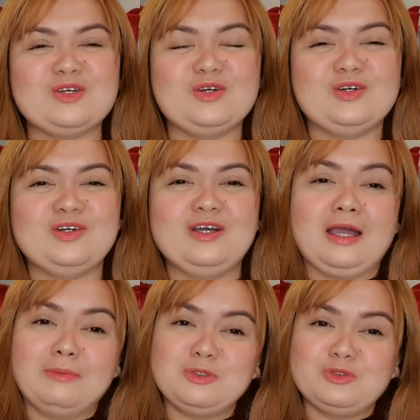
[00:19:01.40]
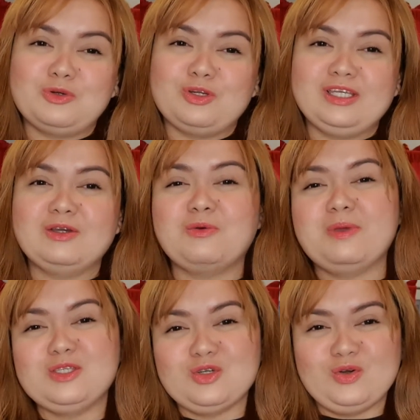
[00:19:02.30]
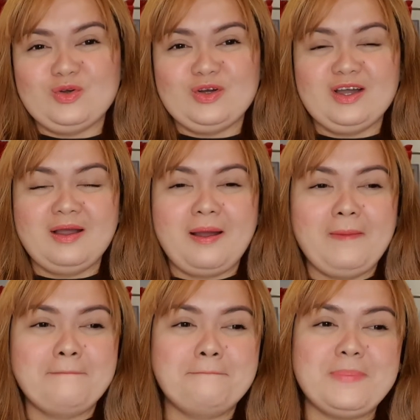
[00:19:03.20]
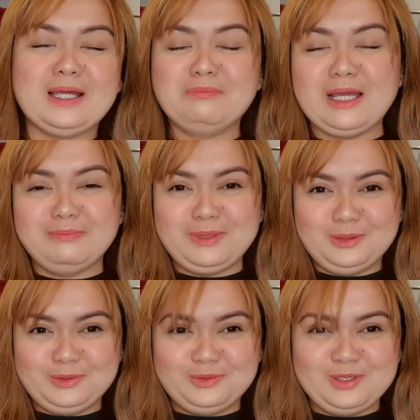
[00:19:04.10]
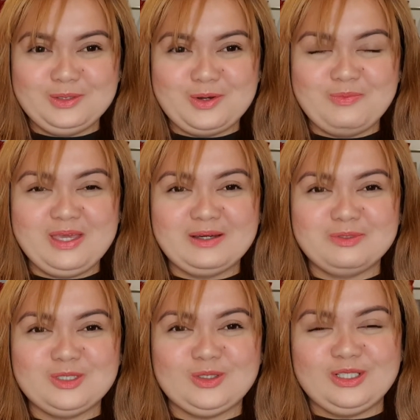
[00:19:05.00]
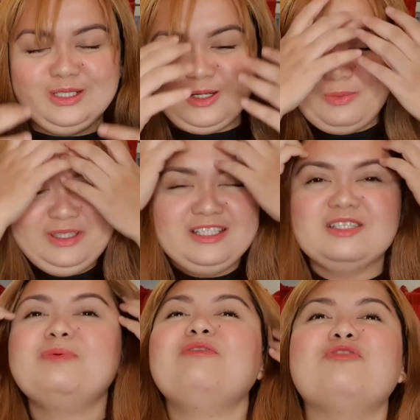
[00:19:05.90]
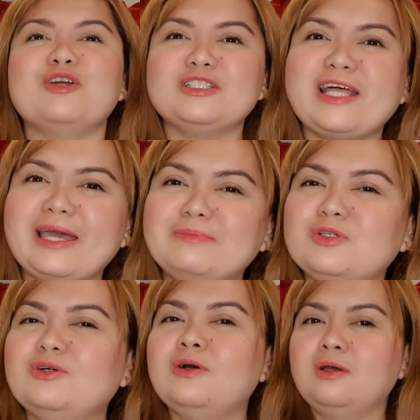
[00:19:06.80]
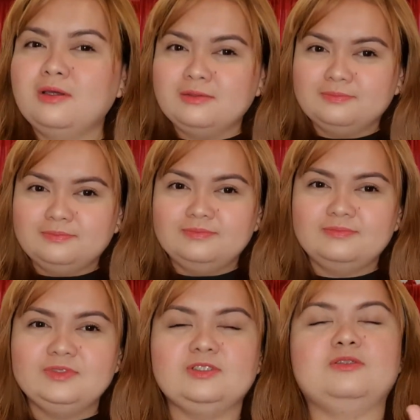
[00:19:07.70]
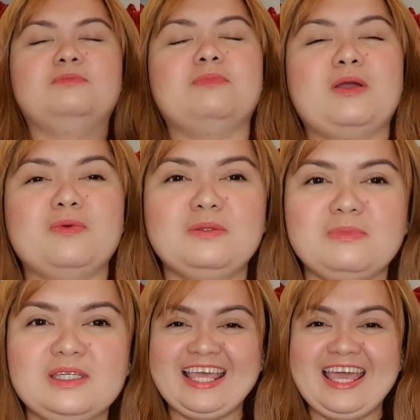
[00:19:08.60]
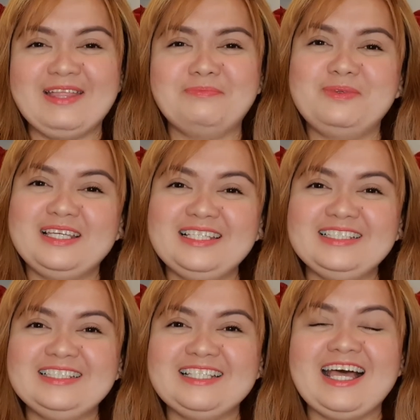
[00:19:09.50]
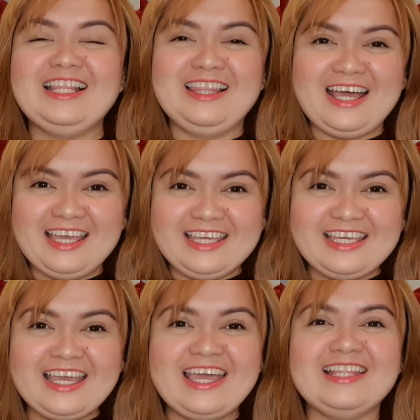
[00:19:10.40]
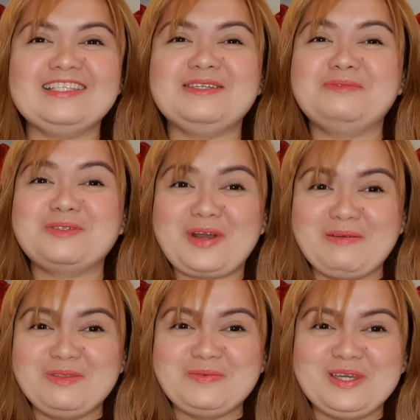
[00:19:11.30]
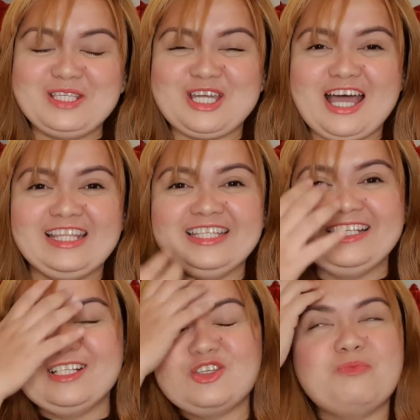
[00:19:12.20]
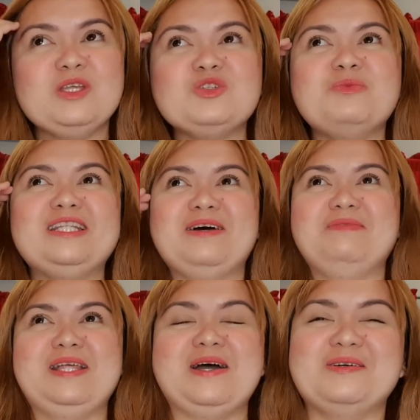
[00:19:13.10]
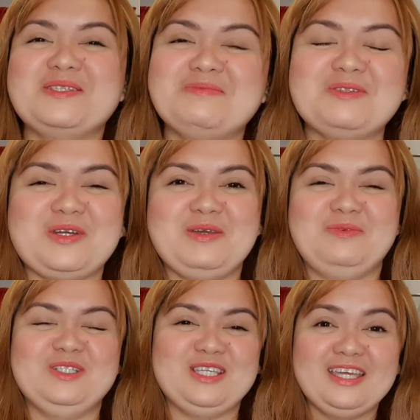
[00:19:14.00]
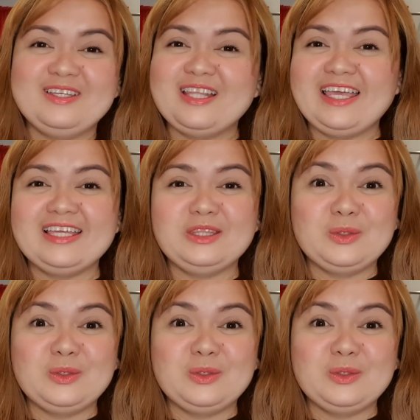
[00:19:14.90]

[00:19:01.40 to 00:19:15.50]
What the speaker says: so sorry kung medyo pangit-pangit pa tong ano ko, makeup tutorial ko. But this is my first time, so, bear with me. And please, like and subscribe to my channel. So, medyo madami na akong subscribers ngayon, like